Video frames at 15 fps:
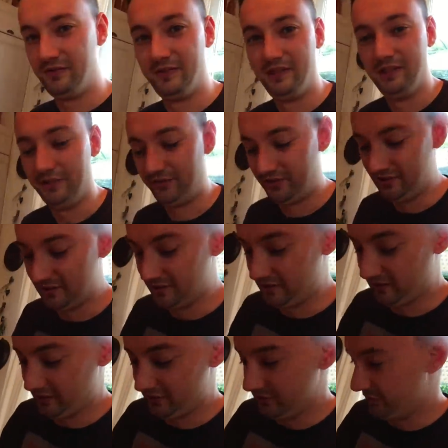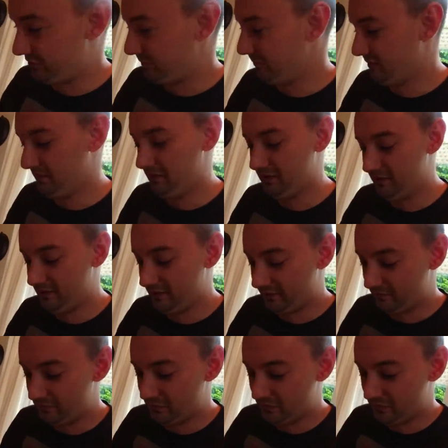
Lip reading: All right, let's see the Thai dish. Maybe there's